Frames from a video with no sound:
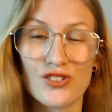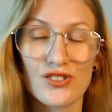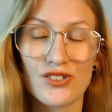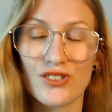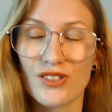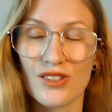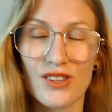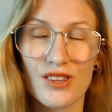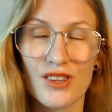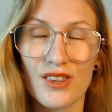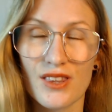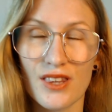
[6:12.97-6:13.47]

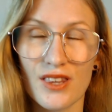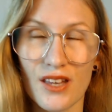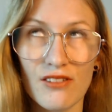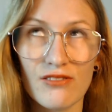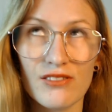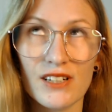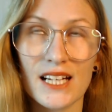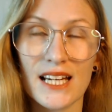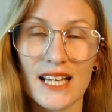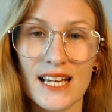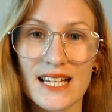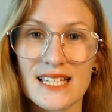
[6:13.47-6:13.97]

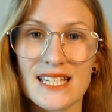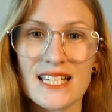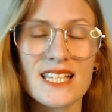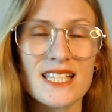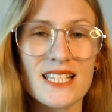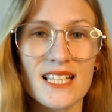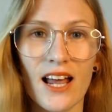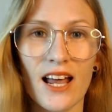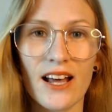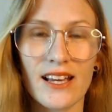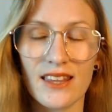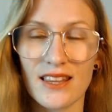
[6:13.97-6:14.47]
thoroughly
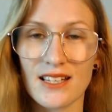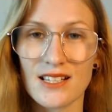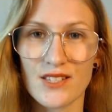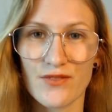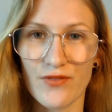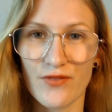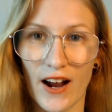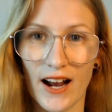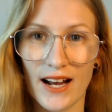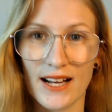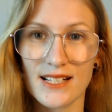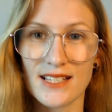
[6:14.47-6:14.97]
dislike this
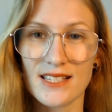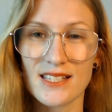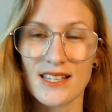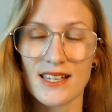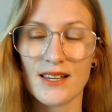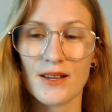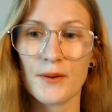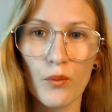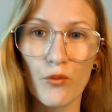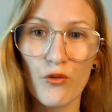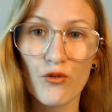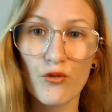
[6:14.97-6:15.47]
phrase,
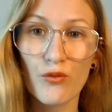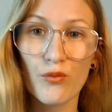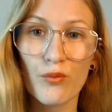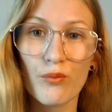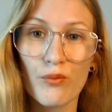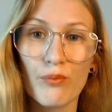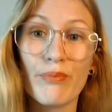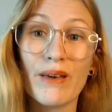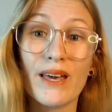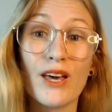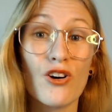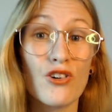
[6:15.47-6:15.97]

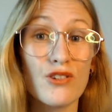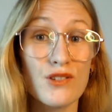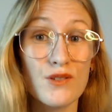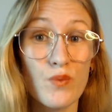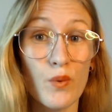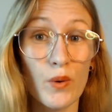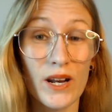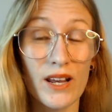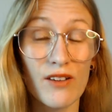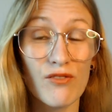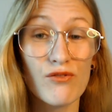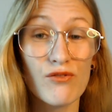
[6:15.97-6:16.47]
because what
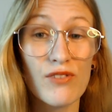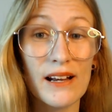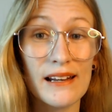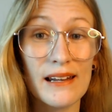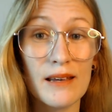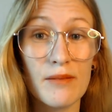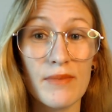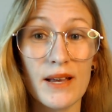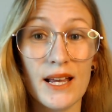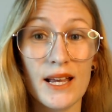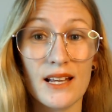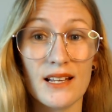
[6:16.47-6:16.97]
it really
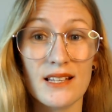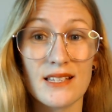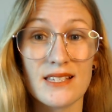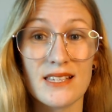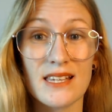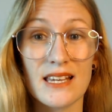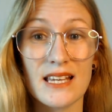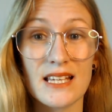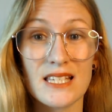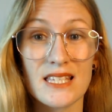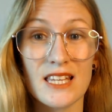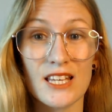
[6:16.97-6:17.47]
means
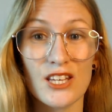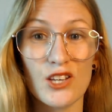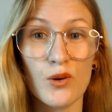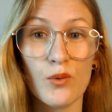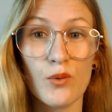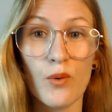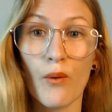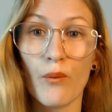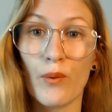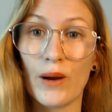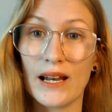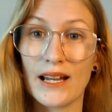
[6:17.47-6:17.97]
is that you are
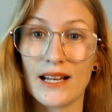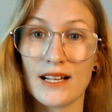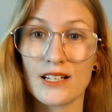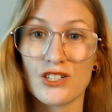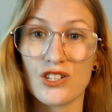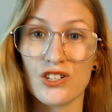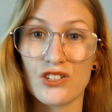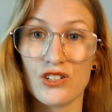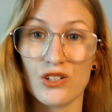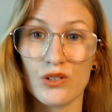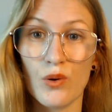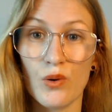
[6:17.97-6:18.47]
willing to
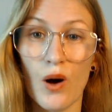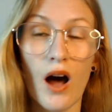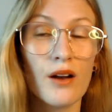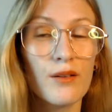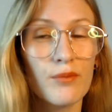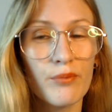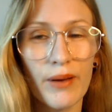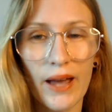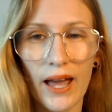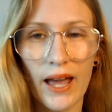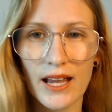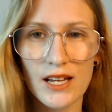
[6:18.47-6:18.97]
do
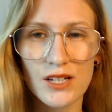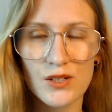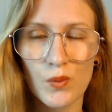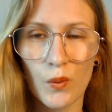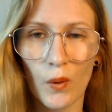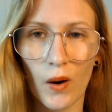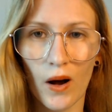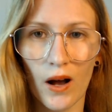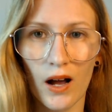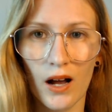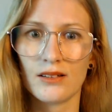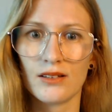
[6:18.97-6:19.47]
unpaid
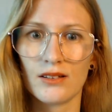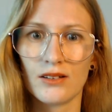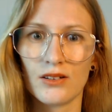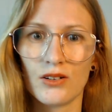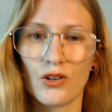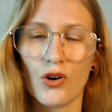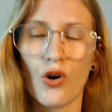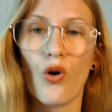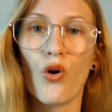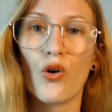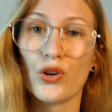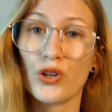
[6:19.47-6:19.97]
work,
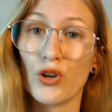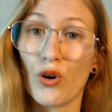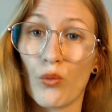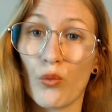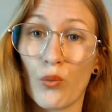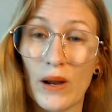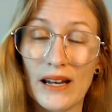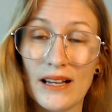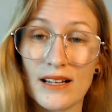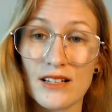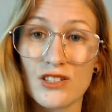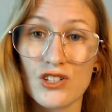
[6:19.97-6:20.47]
or you're
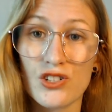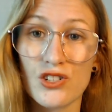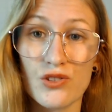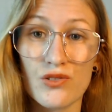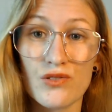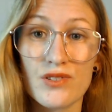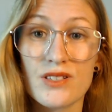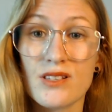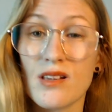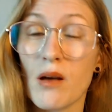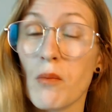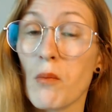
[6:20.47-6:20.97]
willing to do
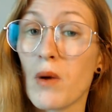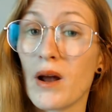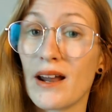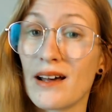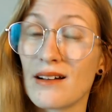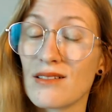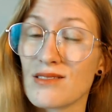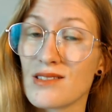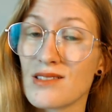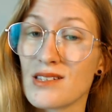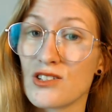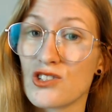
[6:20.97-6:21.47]
someone
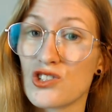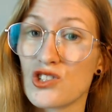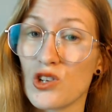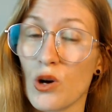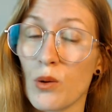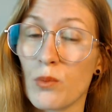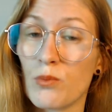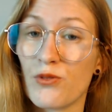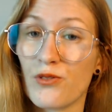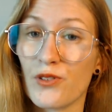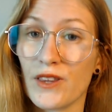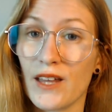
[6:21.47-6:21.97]
else's job
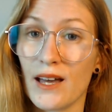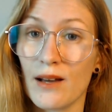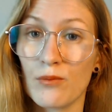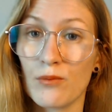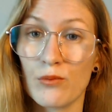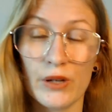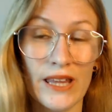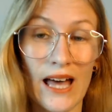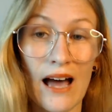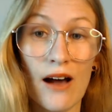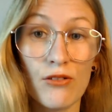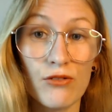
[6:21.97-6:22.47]
for them
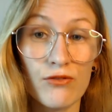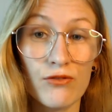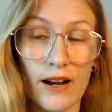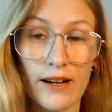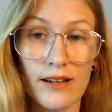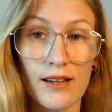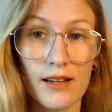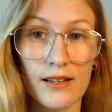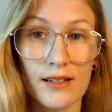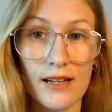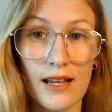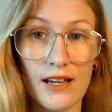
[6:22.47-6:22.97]
without
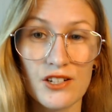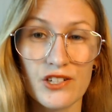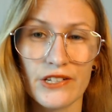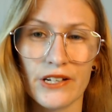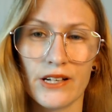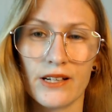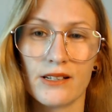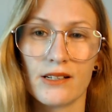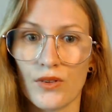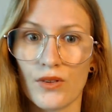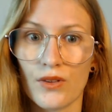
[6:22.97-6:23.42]
recognition,